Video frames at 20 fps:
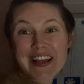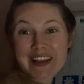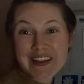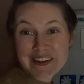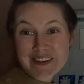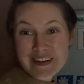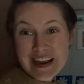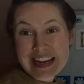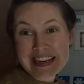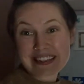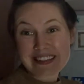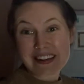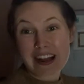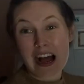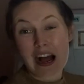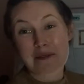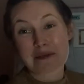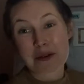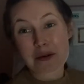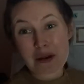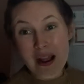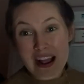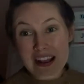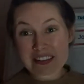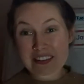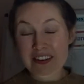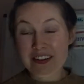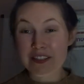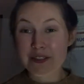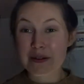Great job. You
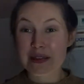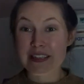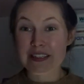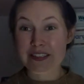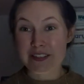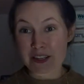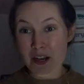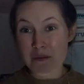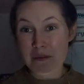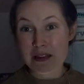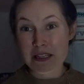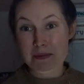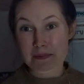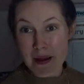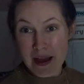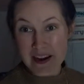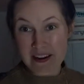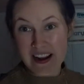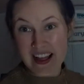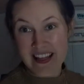guys are doing so much better at